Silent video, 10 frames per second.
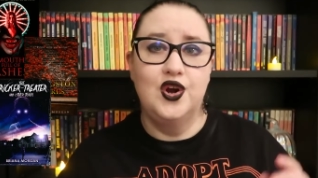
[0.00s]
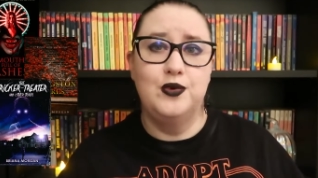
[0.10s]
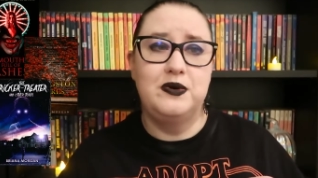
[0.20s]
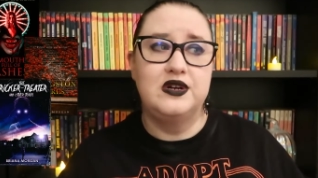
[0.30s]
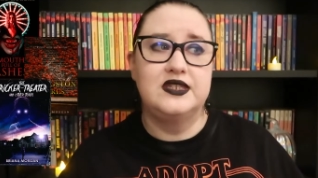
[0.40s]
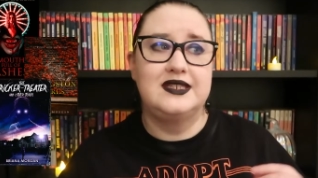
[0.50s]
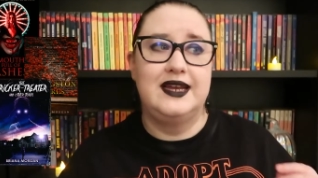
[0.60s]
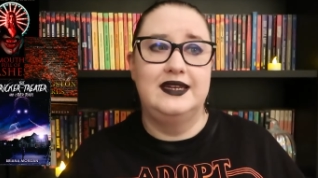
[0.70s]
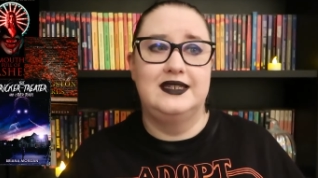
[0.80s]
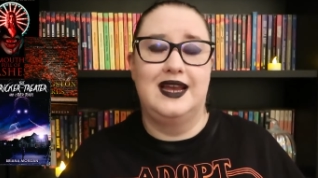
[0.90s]
her books
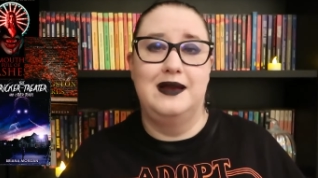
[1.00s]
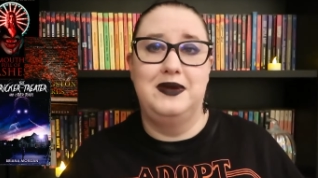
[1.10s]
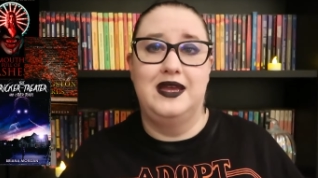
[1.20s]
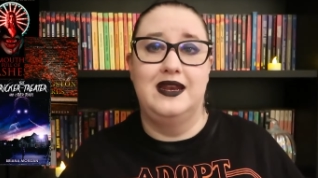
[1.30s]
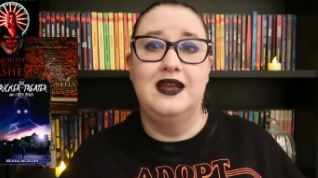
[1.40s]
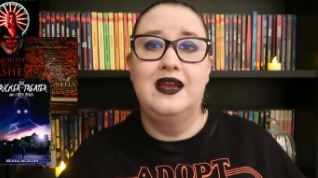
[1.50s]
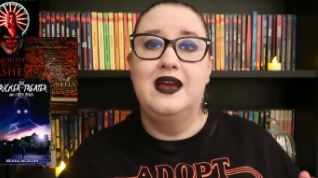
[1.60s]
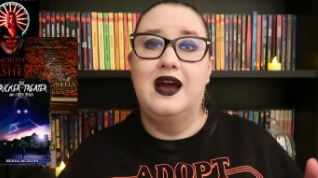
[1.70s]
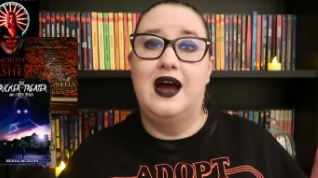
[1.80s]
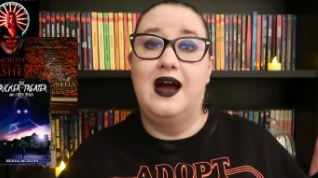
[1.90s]
tend to come in
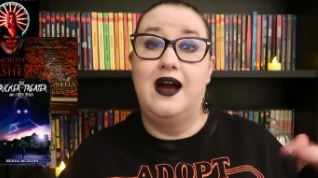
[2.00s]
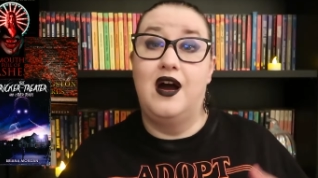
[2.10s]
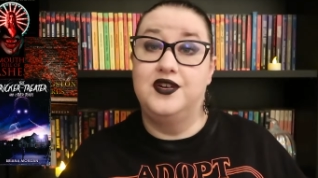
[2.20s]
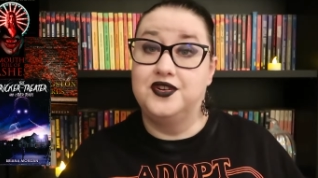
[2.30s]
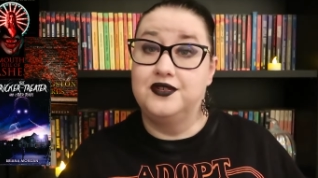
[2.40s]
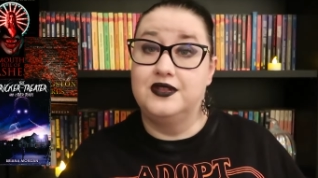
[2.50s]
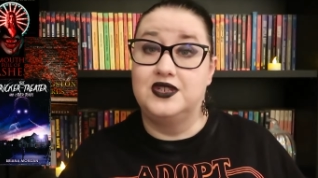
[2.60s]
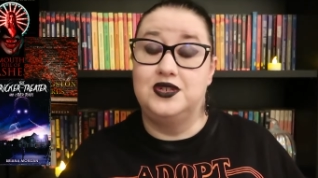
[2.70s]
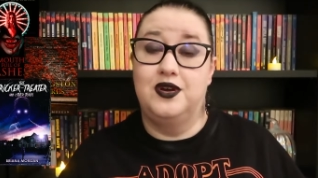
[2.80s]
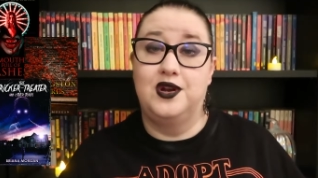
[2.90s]
uh, under the
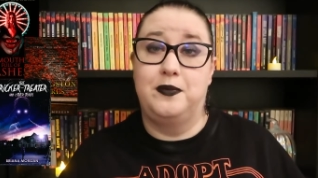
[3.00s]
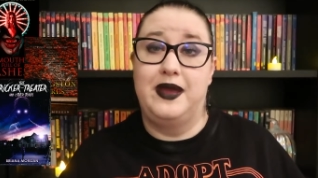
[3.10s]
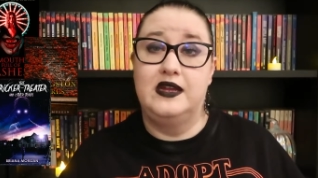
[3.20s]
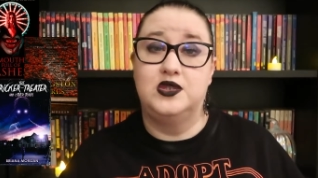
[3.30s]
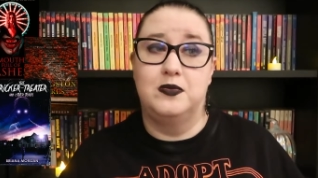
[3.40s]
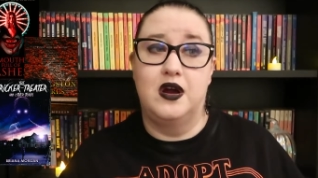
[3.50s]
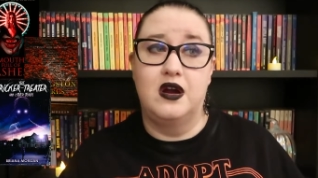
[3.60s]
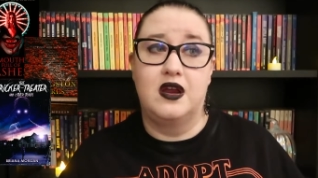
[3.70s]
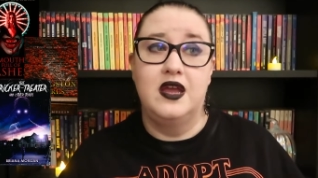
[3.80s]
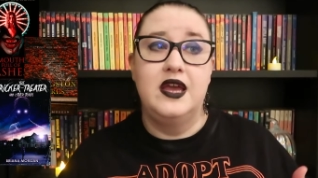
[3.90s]
200 page
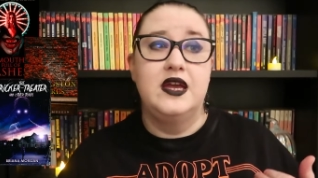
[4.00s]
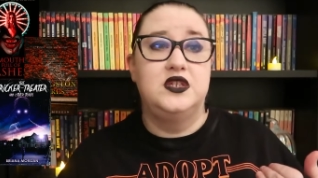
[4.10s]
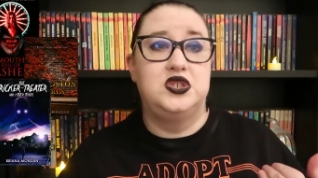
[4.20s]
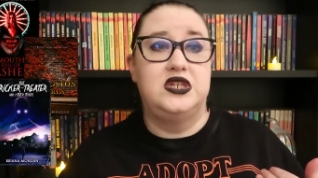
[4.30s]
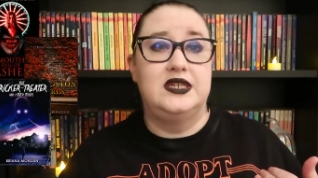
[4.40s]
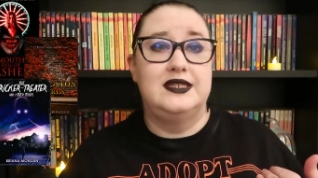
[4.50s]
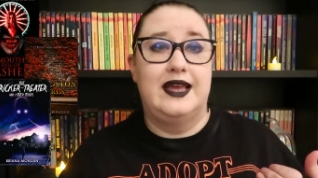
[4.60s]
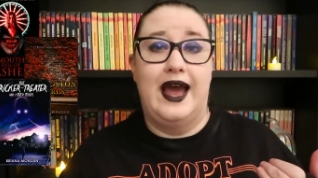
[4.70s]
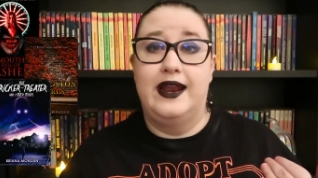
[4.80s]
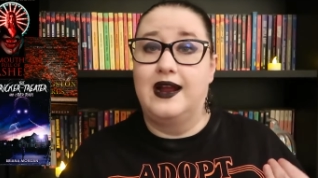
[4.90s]
mark. She's
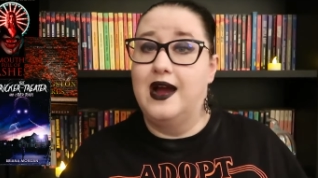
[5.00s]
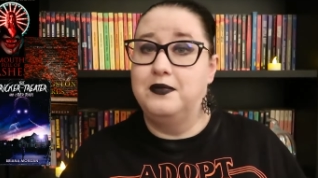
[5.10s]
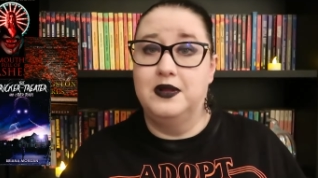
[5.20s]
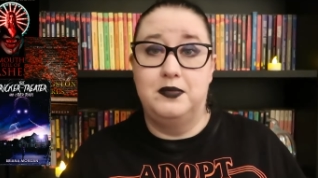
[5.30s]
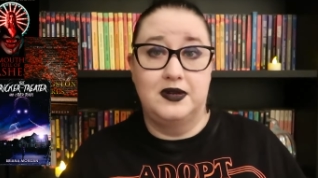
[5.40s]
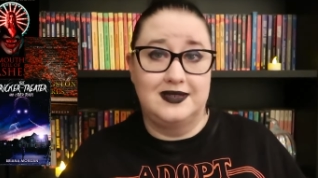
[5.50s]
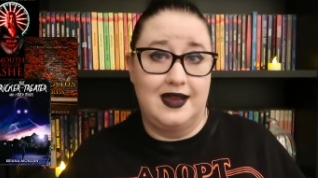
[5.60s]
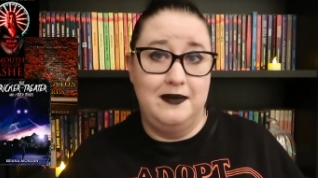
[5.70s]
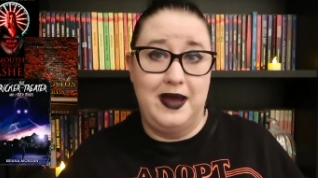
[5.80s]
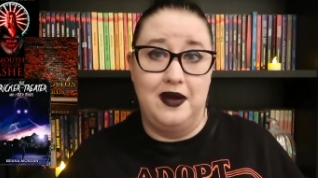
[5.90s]
had a couple of books
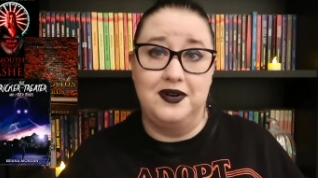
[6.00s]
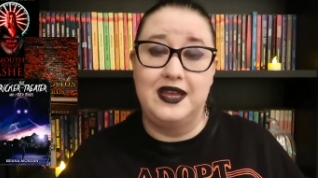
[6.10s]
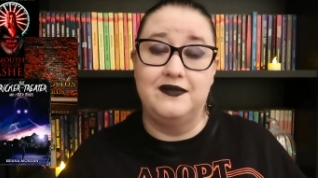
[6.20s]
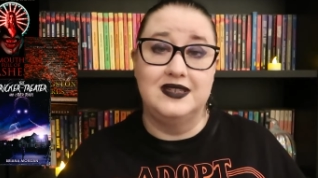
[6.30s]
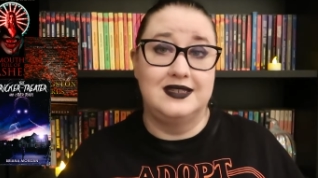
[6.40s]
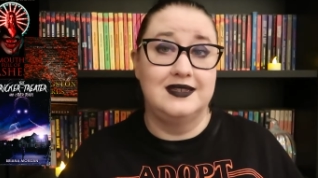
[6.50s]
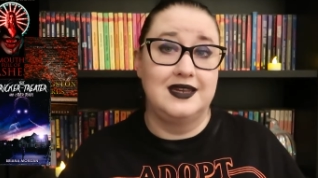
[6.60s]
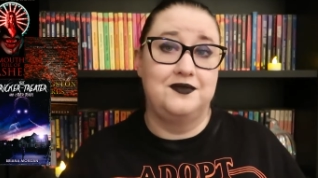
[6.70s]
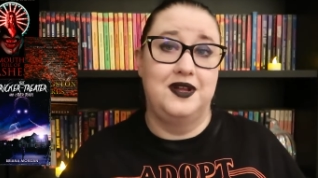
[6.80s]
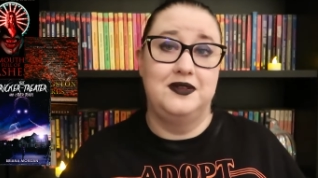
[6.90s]
come out even since
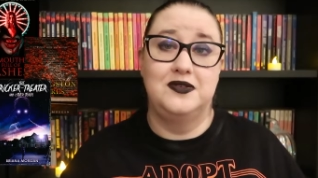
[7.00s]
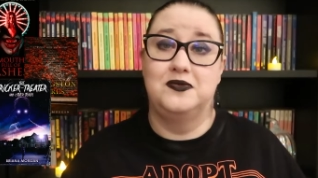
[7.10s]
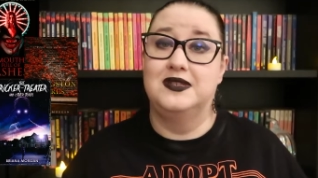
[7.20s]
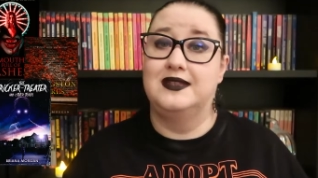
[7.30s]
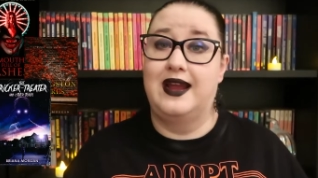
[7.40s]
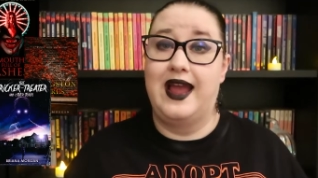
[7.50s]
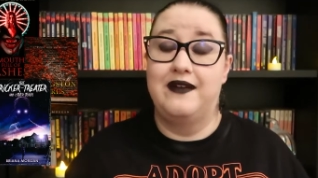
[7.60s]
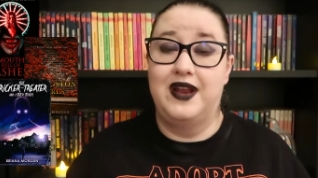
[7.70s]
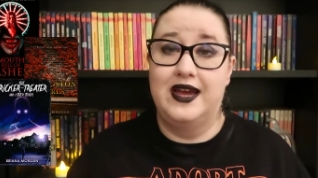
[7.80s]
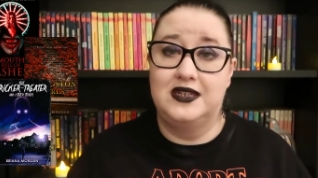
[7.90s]
I read those ones that I
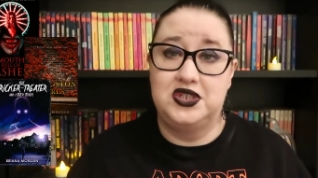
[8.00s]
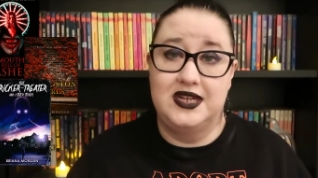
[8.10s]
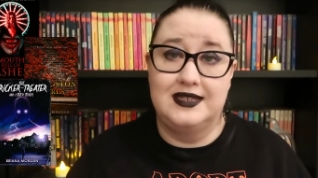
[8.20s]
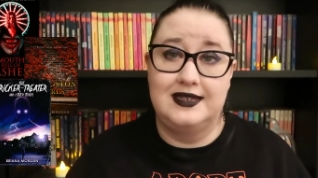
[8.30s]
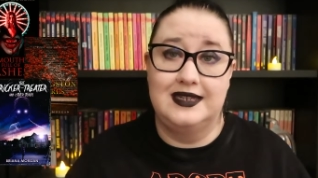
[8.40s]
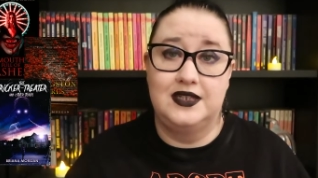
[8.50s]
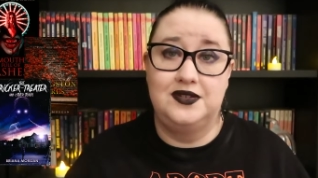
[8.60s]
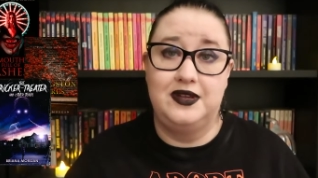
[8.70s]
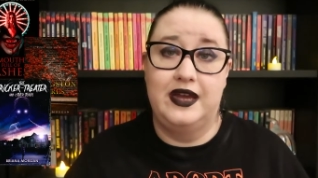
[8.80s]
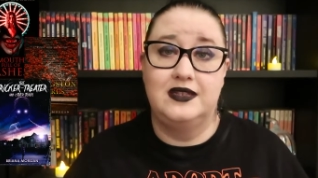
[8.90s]
haven't had a chance to get
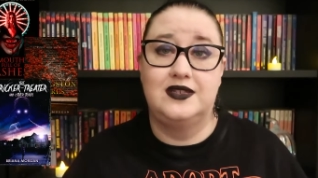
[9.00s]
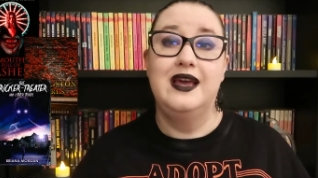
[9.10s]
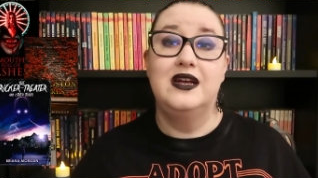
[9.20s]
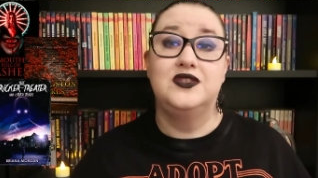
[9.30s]
to yet.